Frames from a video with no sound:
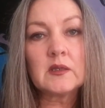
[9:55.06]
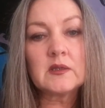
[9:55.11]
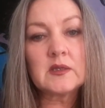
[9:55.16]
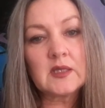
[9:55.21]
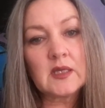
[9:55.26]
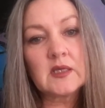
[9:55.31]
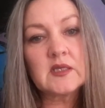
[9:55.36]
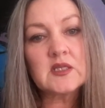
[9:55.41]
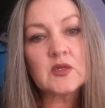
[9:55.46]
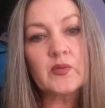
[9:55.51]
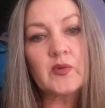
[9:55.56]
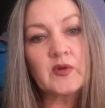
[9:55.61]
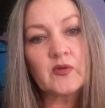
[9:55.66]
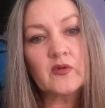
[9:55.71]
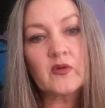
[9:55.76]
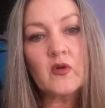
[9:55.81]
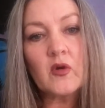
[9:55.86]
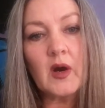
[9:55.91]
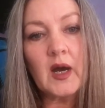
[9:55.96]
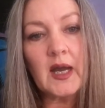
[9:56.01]
that we
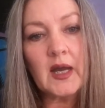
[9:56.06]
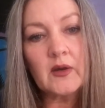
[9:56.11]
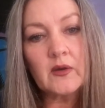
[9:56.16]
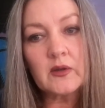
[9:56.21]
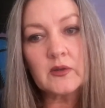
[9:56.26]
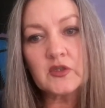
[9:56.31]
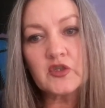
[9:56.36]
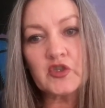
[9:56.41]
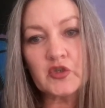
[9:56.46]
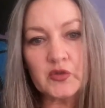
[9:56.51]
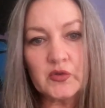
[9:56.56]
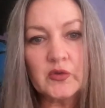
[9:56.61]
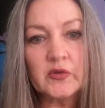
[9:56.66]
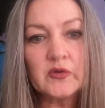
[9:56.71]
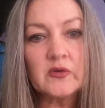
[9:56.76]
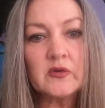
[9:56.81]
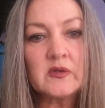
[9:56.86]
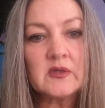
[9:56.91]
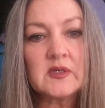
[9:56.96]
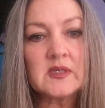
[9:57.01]
require a
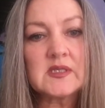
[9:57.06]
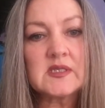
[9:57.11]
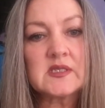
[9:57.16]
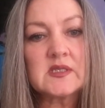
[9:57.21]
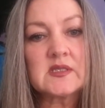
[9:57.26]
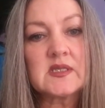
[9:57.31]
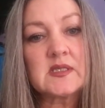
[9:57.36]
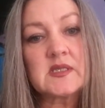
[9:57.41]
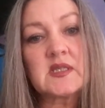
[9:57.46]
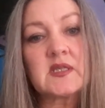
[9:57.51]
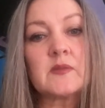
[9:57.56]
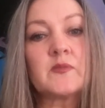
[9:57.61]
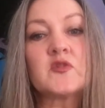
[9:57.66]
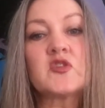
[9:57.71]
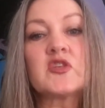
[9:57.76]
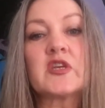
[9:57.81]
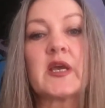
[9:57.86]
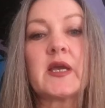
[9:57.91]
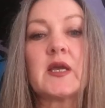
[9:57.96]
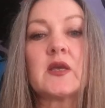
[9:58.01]
true system
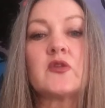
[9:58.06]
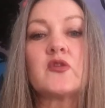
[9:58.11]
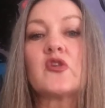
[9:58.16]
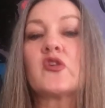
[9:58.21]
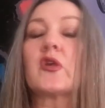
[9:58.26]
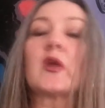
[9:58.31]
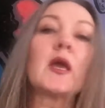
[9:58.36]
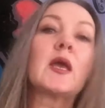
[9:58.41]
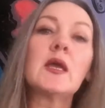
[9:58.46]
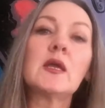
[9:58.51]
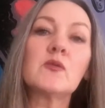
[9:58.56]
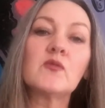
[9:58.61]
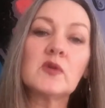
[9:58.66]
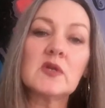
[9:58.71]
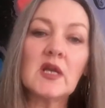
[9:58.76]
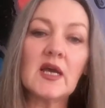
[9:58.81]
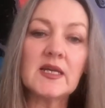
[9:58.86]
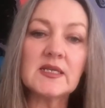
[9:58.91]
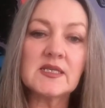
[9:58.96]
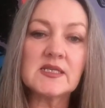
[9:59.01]
change and would
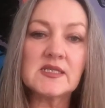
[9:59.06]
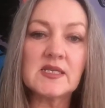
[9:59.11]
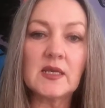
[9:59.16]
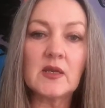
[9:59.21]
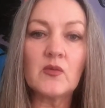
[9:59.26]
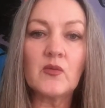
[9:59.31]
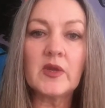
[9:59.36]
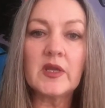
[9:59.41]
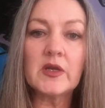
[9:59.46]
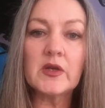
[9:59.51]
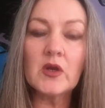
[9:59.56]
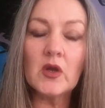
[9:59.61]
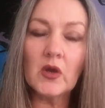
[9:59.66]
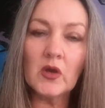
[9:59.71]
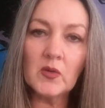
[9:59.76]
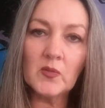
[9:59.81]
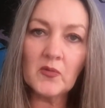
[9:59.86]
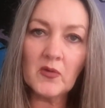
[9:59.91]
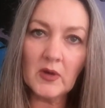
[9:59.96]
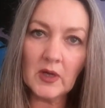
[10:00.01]
like to see where
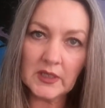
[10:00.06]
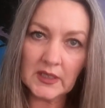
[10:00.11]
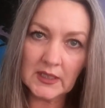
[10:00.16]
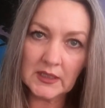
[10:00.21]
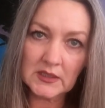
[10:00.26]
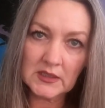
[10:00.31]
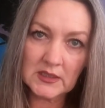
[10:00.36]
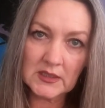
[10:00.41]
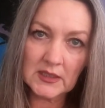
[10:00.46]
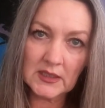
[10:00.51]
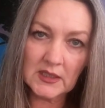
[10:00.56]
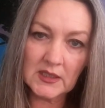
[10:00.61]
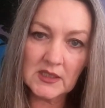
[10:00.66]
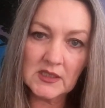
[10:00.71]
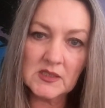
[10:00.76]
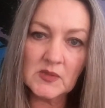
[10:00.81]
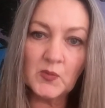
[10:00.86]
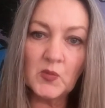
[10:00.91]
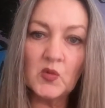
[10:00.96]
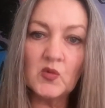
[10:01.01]
no product
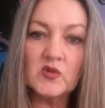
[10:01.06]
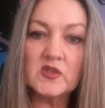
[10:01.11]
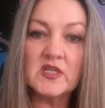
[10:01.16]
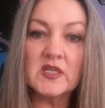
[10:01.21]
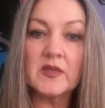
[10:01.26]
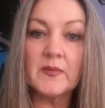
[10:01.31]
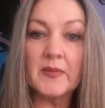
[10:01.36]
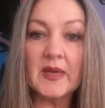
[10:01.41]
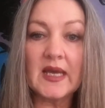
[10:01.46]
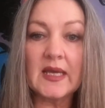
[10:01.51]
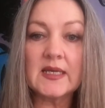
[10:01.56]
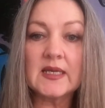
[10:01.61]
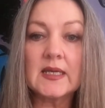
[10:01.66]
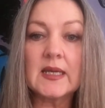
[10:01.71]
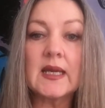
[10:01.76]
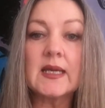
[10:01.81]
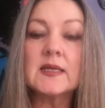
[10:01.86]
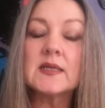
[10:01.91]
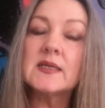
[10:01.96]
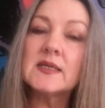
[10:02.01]
is brought to the market
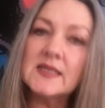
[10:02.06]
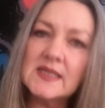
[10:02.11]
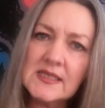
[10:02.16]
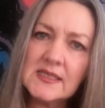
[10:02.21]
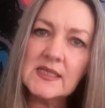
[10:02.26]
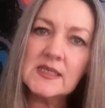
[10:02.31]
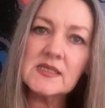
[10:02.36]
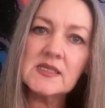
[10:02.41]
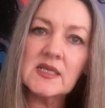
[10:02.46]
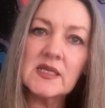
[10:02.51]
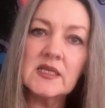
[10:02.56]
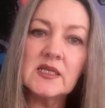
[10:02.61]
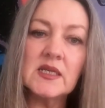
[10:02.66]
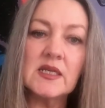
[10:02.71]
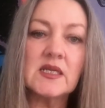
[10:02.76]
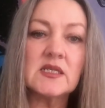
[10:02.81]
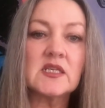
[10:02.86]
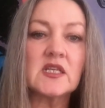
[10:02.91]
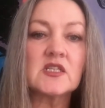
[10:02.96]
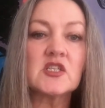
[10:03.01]
unless it's
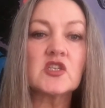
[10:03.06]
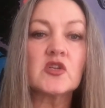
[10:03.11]
connected